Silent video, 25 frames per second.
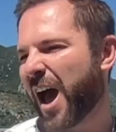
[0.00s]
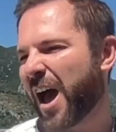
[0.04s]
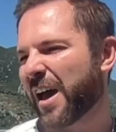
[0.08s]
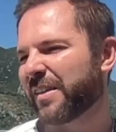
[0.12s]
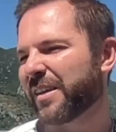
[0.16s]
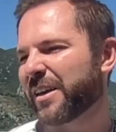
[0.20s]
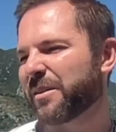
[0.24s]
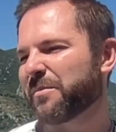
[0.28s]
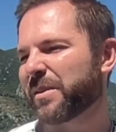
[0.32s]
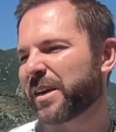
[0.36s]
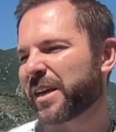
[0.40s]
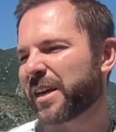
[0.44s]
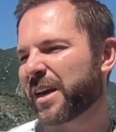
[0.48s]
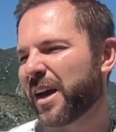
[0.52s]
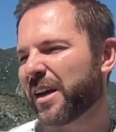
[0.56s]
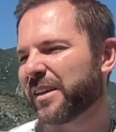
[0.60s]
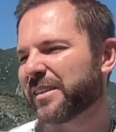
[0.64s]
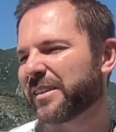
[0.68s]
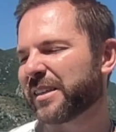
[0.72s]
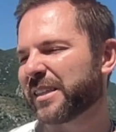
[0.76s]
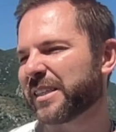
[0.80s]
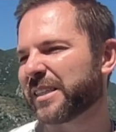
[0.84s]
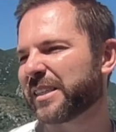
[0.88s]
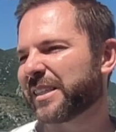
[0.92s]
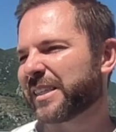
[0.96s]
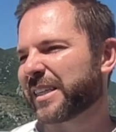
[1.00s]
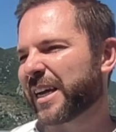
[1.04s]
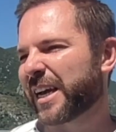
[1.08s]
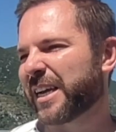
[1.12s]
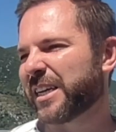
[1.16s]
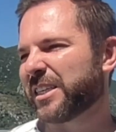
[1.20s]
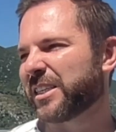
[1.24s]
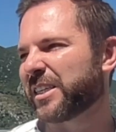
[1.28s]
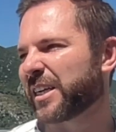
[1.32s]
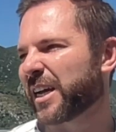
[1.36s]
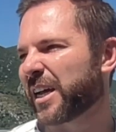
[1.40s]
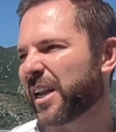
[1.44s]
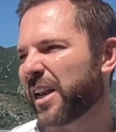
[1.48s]
I think because of the
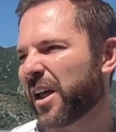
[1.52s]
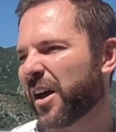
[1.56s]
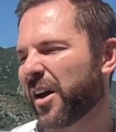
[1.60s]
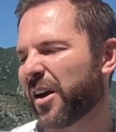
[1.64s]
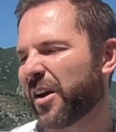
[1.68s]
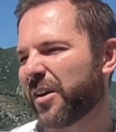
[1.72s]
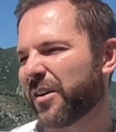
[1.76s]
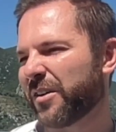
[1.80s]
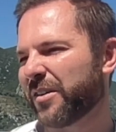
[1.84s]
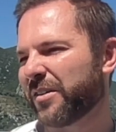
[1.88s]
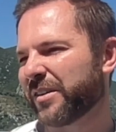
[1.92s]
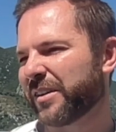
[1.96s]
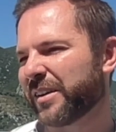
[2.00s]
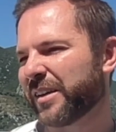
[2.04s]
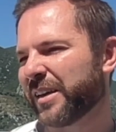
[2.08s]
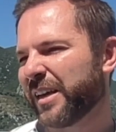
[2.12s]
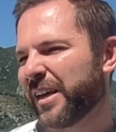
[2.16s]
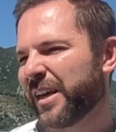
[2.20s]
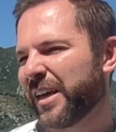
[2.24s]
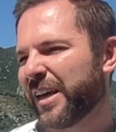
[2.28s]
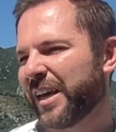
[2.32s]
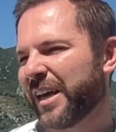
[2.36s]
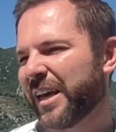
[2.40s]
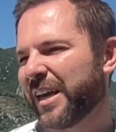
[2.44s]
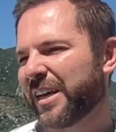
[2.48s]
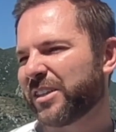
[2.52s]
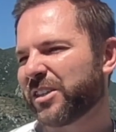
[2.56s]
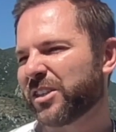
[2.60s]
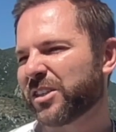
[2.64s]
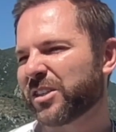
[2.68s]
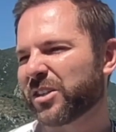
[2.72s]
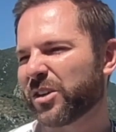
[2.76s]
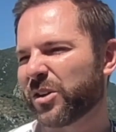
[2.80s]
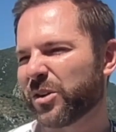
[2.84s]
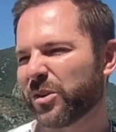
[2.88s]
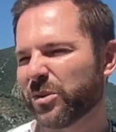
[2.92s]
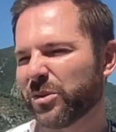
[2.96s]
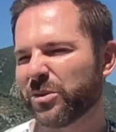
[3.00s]
staging alone, it
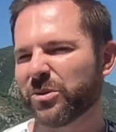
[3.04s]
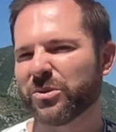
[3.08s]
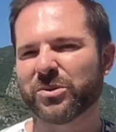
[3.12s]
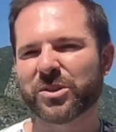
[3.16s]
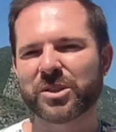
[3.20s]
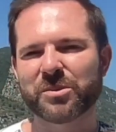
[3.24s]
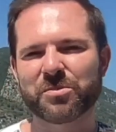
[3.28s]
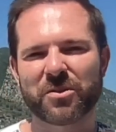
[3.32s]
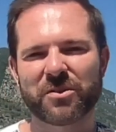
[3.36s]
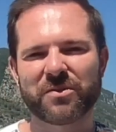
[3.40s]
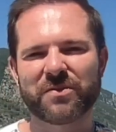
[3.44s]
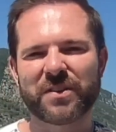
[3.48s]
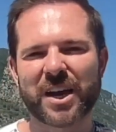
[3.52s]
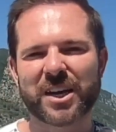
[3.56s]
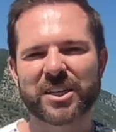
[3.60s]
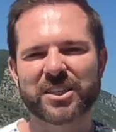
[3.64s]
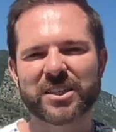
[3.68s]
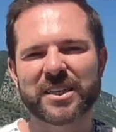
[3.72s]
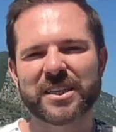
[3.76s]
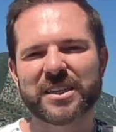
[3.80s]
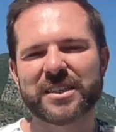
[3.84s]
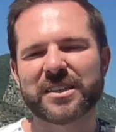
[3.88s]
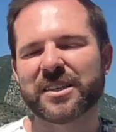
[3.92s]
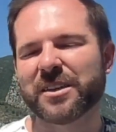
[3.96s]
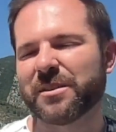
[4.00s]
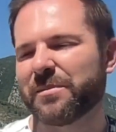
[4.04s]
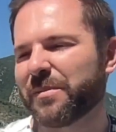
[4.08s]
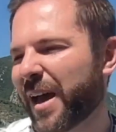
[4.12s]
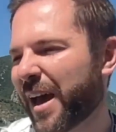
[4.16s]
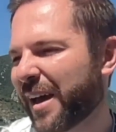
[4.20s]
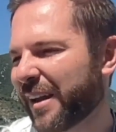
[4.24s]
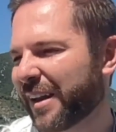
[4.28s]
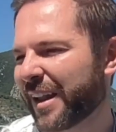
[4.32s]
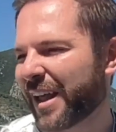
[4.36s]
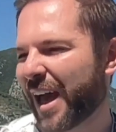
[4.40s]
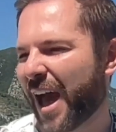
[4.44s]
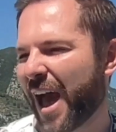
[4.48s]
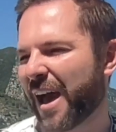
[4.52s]
just oozed professionalism
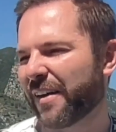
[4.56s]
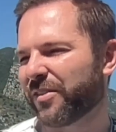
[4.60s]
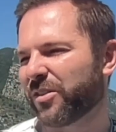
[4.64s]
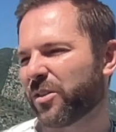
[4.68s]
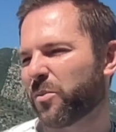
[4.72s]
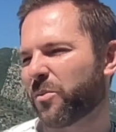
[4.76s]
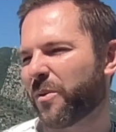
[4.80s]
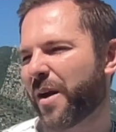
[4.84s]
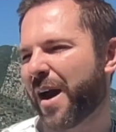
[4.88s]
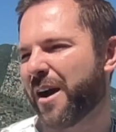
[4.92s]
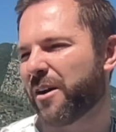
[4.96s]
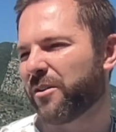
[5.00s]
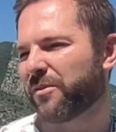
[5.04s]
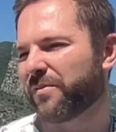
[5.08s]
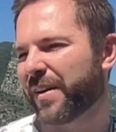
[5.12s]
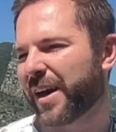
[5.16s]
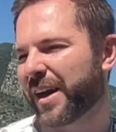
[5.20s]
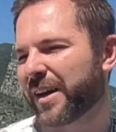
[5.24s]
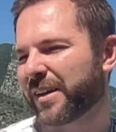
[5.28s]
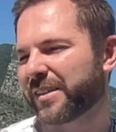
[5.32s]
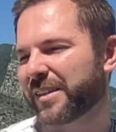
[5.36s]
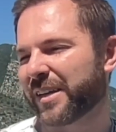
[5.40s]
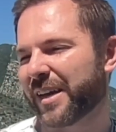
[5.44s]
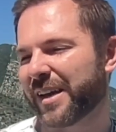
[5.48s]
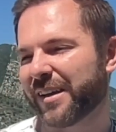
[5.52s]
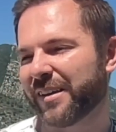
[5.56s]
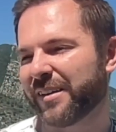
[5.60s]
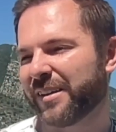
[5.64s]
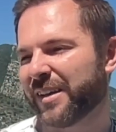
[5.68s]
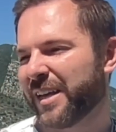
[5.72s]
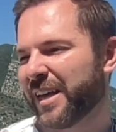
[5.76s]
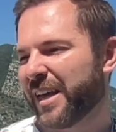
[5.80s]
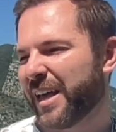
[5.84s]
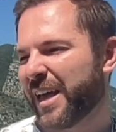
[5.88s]
and had the wow factor.